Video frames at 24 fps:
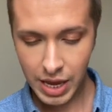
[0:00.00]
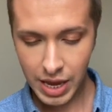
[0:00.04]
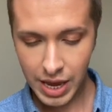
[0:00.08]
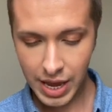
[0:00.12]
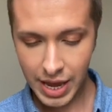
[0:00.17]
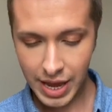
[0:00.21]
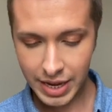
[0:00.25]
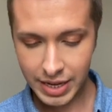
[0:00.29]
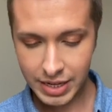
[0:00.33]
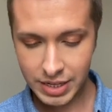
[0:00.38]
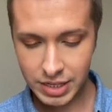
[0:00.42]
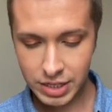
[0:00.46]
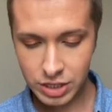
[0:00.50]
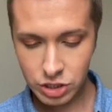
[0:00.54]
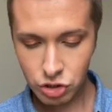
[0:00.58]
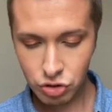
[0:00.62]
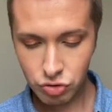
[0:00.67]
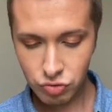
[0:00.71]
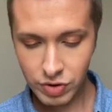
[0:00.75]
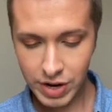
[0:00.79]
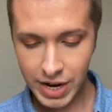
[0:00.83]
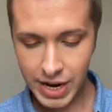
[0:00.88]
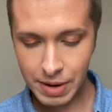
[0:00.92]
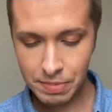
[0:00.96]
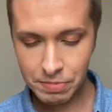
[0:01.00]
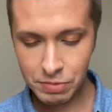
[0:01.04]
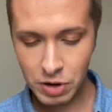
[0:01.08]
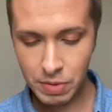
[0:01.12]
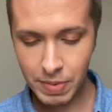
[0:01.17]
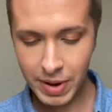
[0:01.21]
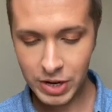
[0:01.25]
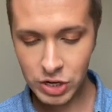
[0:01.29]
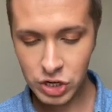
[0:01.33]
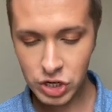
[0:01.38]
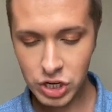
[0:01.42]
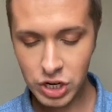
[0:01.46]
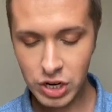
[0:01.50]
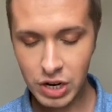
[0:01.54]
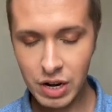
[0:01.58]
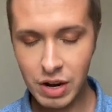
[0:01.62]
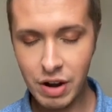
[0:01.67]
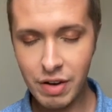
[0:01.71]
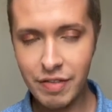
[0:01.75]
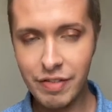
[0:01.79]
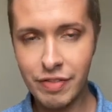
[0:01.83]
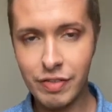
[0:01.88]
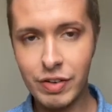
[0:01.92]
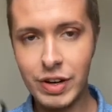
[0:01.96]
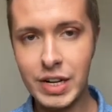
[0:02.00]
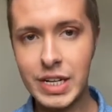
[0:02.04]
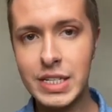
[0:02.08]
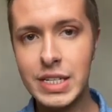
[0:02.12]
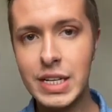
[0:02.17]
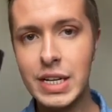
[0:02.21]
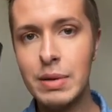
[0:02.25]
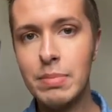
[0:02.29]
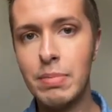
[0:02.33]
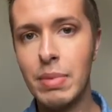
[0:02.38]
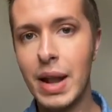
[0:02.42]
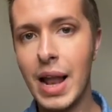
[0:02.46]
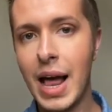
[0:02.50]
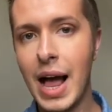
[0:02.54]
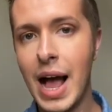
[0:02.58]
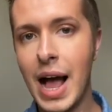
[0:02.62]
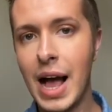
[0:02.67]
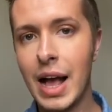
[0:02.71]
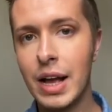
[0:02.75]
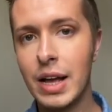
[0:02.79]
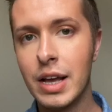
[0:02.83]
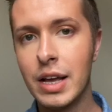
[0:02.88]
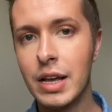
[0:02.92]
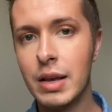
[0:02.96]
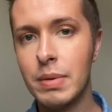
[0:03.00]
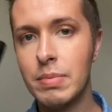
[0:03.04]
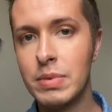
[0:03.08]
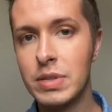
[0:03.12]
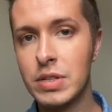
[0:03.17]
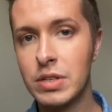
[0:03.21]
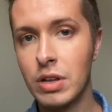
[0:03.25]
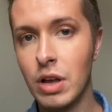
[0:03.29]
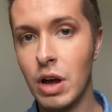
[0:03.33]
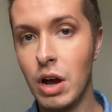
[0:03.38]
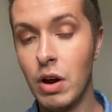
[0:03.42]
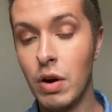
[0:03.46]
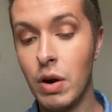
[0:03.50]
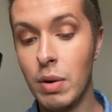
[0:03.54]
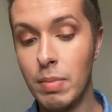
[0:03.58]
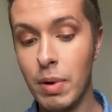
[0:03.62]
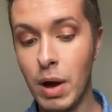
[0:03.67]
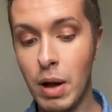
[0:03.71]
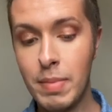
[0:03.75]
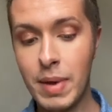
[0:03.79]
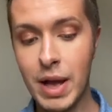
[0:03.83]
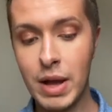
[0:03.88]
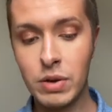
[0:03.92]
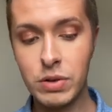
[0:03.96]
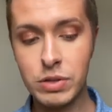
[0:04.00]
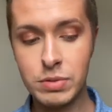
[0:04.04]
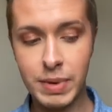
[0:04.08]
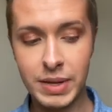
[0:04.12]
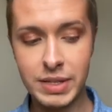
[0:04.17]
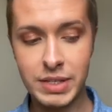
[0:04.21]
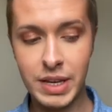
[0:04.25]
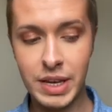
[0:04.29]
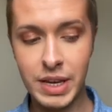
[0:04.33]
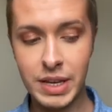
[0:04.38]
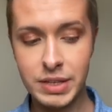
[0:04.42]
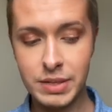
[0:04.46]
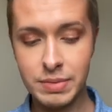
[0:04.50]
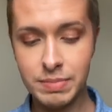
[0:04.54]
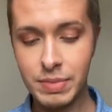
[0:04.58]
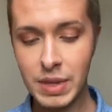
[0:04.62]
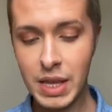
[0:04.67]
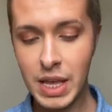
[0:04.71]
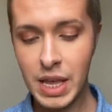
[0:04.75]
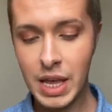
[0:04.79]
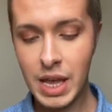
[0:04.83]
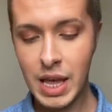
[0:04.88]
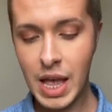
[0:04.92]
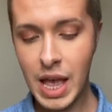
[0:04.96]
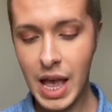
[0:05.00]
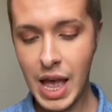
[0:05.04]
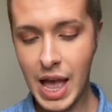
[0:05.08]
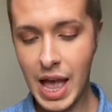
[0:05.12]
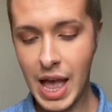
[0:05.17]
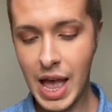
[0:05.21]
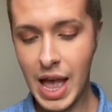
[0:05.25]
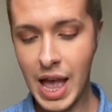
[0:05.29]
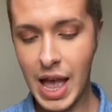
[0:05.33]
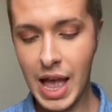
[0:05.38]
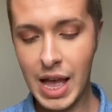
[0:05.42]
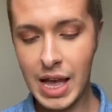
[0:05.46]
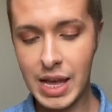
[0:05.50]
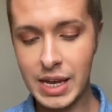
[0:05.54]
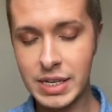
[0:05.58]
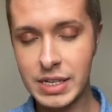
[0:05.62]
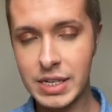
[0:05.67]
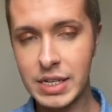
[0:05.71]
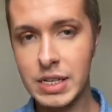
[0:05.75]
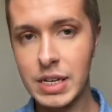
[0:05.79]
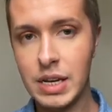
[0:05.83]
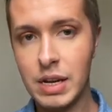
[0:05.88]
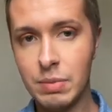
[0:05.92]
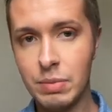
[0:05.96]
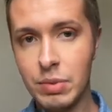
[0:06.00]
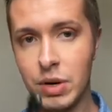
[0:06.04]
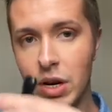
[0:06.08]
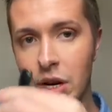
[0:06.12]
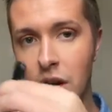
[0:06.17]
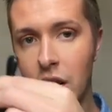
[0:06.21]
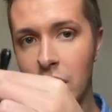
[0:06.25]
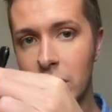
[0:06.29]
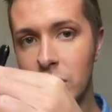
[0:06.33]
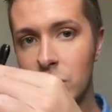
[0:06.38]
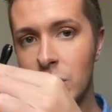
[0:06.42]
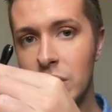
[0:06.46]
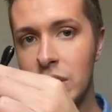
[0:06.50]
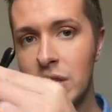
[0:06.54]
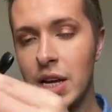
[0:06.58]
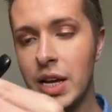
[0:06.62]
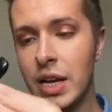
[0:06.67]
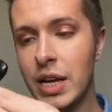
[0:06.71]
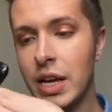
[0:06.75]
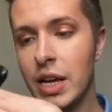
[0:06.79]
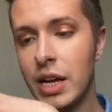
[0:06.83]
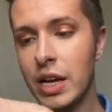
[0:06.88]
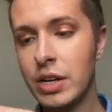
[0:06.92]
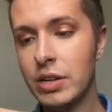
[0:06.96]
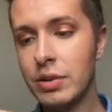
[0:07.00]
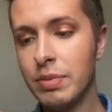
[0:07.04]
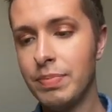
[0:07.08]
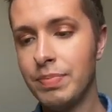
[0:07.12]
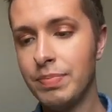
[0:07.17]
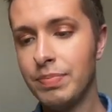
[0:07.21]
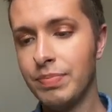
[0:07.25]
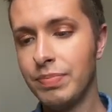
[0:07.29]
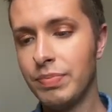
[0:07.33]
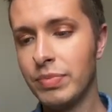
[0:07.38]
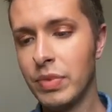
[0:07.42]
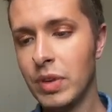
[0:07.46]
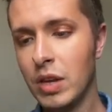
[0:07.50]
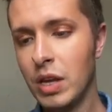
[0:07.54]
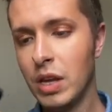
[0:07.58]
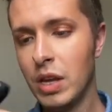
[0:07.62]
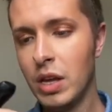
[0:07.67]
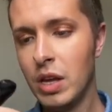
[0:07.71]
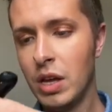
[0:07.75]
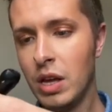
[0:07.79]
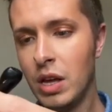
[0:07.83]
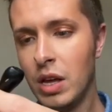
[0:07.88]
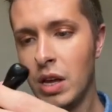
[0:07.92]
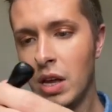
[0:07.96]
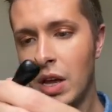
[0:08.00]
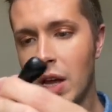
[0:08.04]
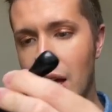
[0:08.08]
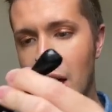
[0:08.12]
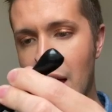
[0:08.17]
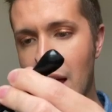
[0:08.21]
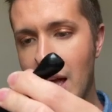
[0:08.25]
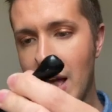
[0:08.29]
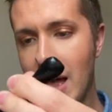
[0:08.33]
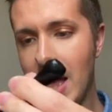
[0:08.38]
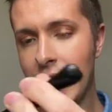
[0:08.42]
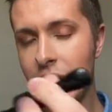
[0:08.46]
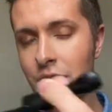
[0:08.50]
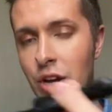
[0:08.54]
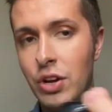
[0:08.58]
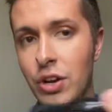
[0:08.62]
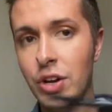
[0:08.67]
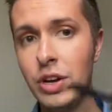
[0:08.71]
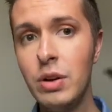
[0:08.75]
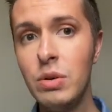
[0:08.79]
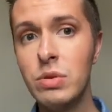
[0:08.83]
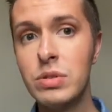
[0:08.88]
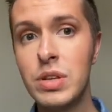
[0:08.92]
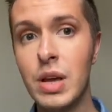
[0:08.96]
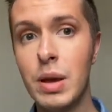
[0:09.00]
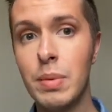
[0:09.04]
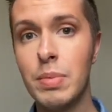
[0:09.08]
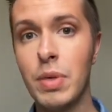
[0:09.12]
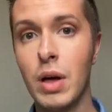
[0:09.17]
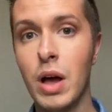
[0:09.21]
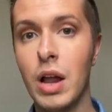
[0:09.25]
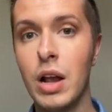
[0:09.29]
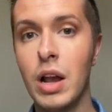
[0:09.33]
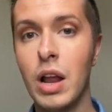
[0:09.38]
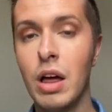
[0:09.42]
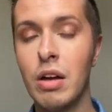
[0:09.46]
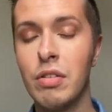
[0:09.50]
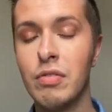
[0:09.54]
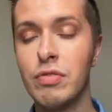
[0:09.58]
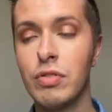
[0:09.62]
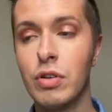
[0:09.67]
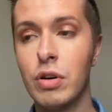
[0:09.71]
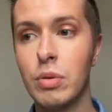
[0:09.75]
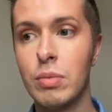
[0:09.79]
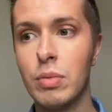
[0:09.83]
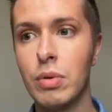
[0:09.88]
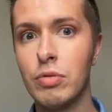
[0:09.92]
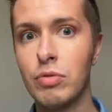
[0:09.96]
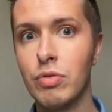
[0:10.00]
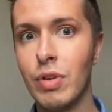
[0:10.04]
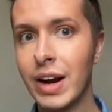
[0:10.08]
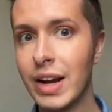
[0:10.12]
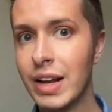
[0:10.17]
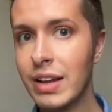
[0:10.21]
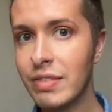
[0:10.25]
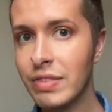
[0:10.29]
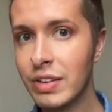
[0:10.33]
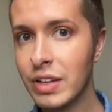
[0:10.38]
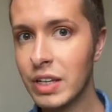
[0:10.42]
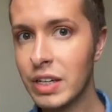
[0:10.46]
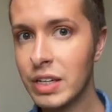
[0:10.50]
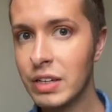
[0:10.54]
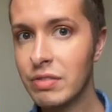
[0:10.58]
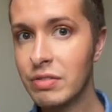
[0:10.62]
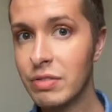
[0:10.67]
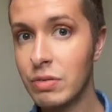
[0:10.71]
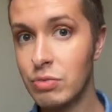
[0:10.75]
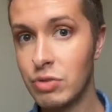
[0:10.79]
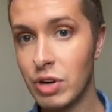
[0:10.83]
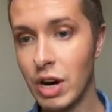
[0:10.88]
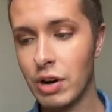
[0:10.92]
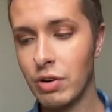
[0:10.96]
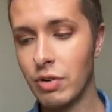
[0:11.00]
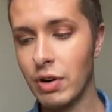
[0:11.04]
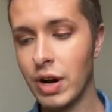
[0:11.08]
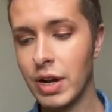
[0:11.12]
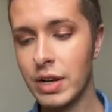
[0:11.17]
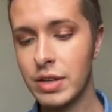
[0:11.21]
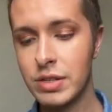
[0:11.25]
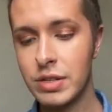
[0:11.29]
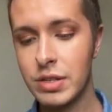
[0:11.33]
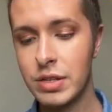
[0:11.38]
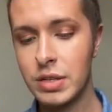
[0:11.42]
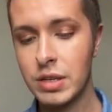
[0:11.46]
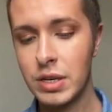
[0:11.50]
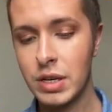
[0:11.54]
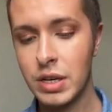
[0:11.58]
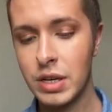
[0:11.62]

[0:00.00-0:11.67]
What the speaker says: Extreme Dimension 3D Black Mascara by MAC Cosmetics. And I'm going to untwist the lid. And a good little tip that I learned from Raven from Drag Race,